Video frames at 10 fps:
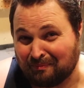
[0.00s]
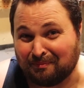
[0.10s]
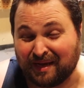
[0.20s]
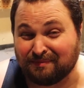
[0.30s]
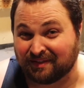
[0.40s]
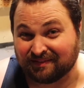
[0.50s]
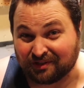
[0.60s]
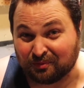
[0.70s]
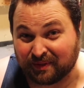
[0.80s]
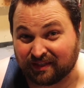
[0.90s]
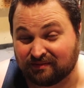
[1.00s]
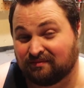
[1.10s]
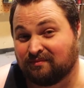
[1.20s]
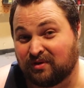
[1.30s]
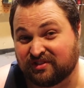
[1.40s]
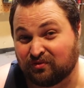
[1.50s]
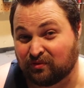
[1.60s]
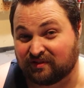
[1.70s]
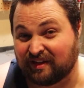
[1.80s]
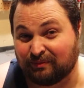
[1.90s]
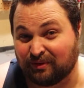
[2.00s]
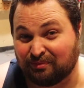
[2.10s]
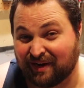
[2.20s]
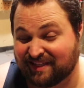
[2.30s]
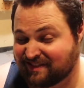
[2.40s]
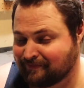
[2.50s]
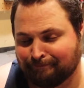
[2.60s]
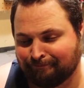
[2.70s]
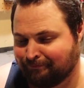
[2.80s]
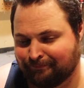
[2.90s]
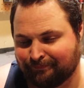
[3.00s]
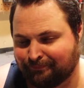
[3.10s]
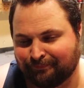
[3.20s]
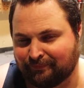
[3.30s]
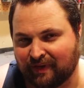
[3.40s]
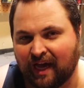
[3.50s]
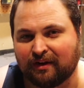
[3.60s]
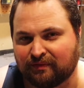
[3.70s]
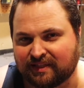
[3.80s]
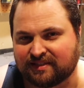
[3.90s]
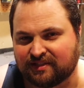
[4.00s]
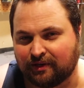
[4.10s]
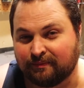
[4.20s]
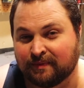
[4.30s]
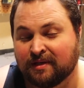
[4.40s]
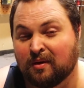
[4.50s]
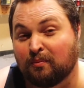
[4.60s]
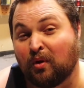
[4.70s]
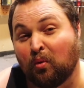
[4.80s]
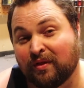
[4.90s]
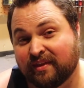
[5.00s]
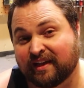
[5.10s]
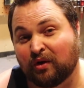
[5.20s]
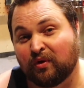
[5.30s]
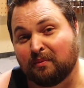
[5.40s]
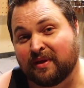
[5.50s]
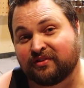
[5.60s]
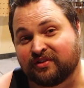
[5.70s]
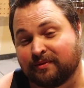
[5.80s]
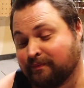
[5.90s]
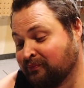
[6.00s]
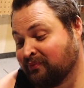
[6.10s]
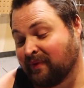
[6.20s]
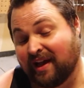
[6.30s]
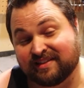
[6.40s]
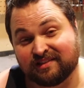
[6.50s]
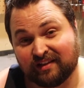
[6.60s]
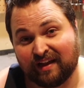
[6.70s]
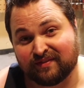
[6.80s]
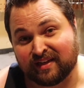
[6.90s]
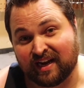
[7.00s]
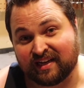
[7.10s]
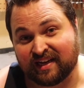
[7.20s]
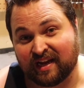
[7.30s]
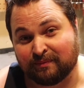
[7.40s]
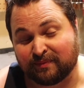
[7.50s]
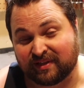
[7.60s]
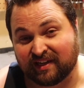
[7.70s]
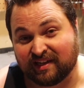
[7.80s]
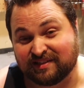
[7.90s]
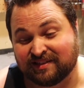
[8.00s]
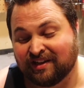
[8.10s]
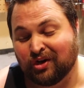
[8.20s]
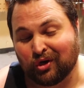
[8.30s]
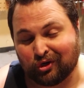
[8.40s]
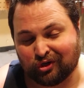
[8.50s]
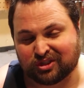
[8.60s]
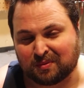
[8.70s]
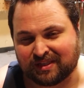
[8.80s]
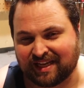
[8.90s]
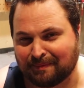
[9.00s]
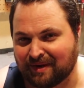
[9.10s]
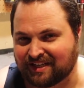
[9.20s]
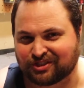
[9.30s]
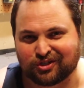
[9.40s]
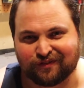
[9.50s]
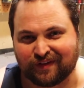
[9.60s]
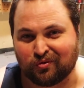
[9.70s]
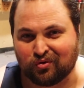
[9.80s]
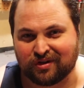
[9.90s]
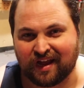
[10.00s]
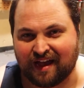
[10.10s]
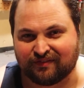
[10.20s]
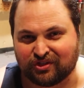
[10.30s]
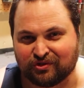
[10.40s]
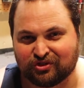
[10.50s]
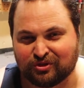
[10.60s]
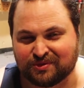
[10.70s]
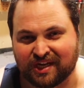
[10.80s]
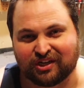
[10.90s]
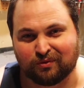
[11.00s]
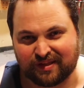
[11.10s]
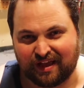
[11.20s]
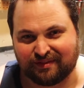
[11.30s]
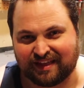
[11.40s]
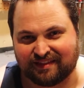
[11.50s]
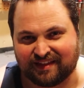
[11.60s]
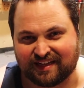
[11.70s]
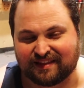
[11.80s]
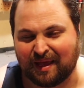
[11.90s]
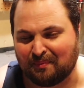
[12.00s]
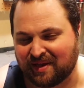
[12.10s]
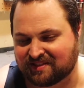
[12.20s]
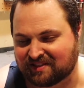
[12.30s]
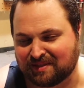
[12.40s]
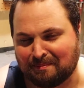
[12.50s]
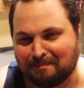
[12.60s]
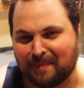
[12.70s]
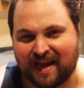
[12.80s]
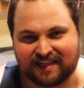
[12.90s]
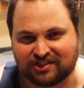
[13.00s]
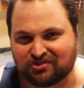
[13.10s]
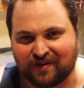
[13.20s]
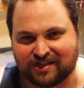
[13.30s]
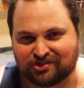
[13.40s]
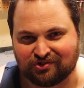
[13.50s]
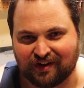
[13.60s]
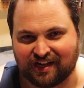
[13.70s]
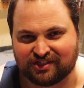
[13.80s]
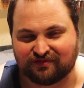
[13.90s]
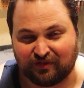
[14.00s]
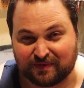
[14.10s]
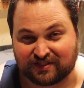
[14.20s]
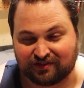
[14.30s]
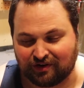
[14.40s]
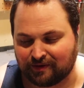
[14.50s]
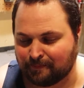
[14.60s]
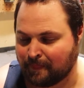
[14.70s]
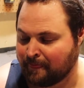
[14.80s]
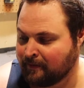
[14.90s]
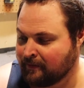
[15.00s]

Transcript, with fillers: Maybe a little bit, but is it worth double the price? I don't think so. But one thing I will mention, I still have the 90 amp because ultimately I'm not sure if I would have a YouTube channel without that thing. That basically made Strange Garage from the start.